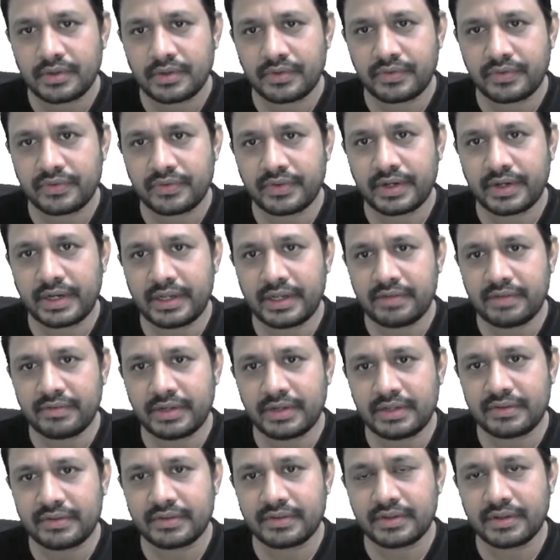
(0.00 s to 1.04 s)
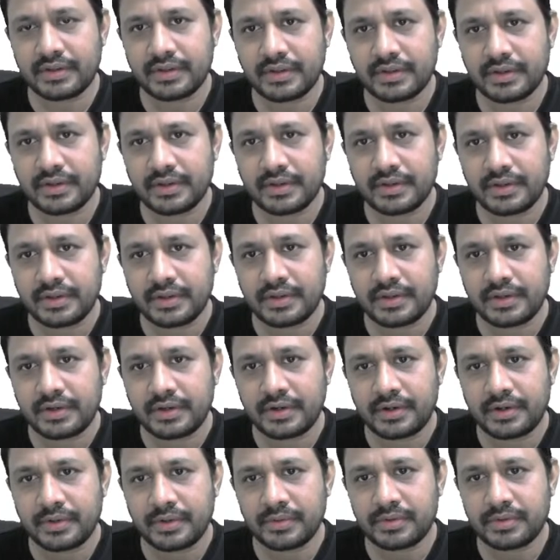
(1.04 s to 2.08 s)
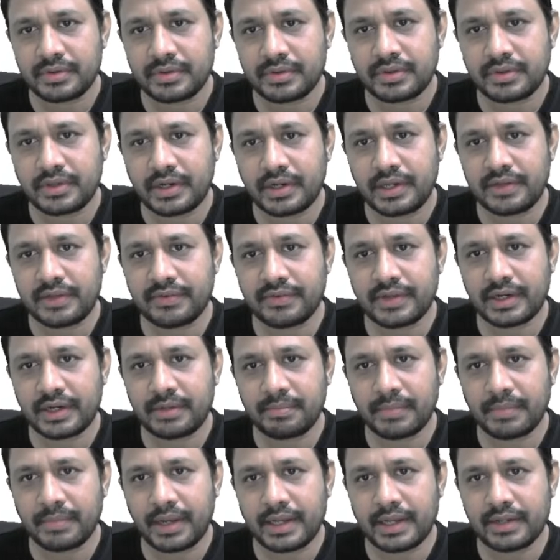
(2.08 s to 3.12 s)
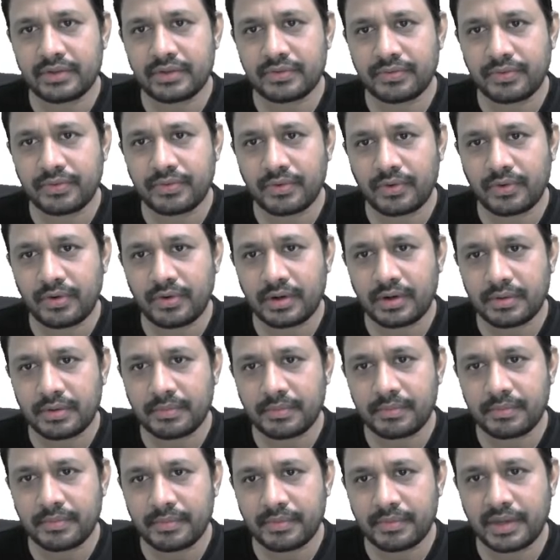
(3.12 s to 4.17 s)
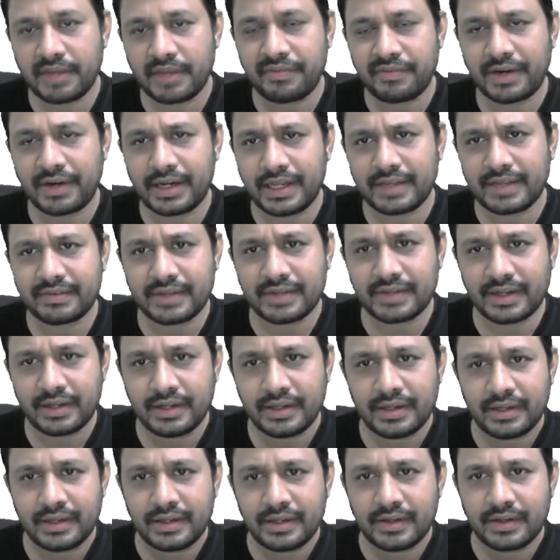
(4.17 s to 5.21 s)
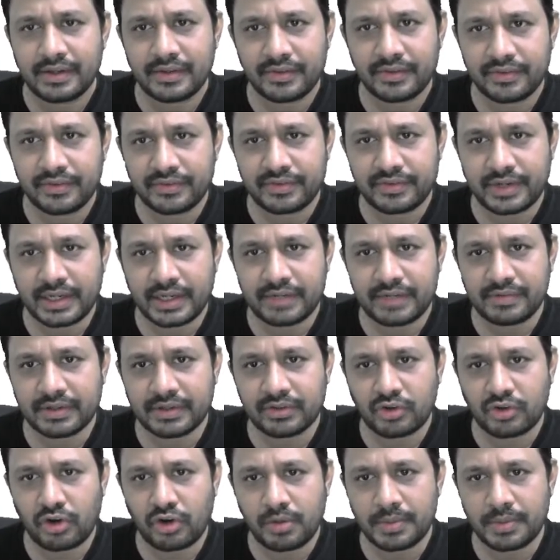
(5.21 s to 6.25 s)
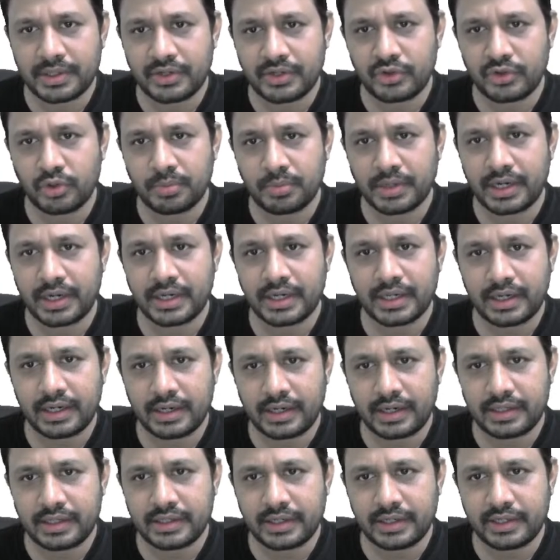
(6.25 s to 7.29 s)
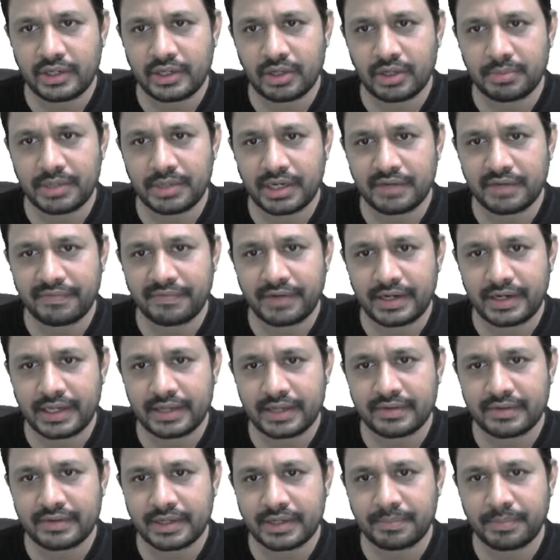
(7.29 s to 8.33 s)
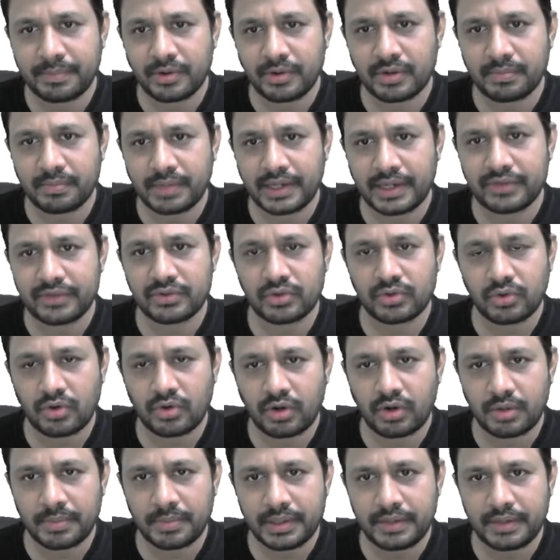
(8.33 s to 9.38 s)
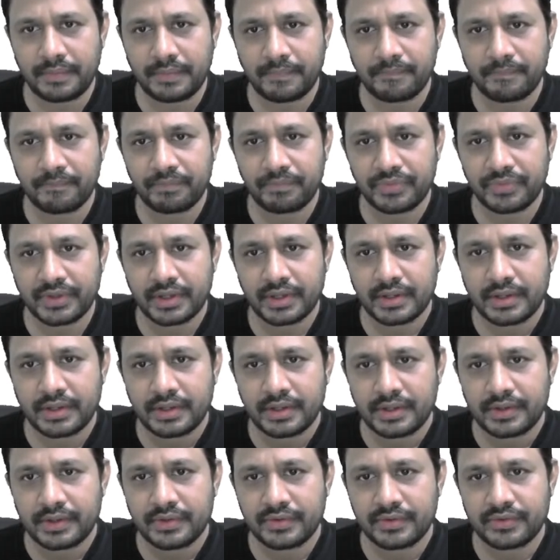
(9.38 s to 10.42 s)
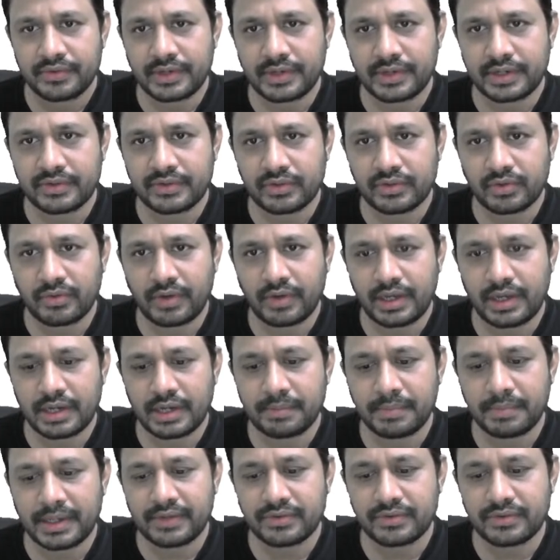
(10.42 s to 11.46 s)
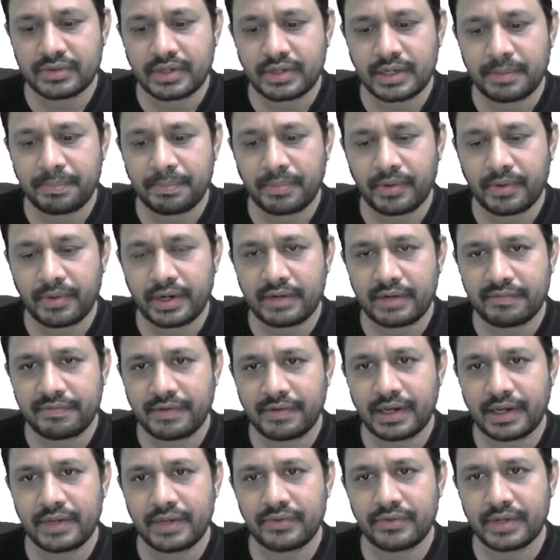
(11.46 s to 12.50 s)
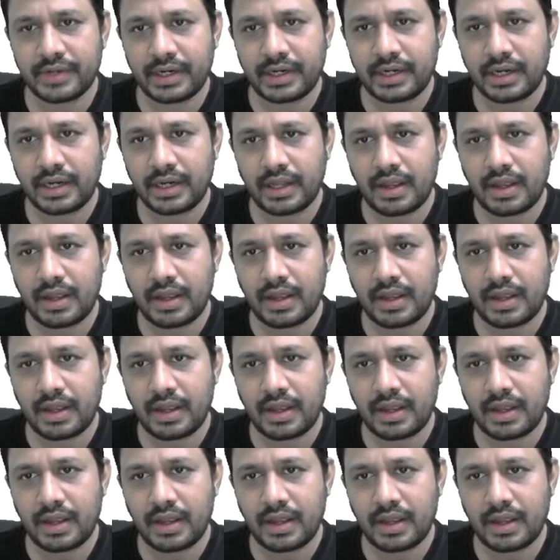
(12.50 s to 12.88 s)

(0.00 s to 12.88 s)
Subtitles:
Z inverse 3Z minus 4, if I take Z inverse common in the numerator, in the denominator if I take Z power minus 2 common, Z square minus 3.5Z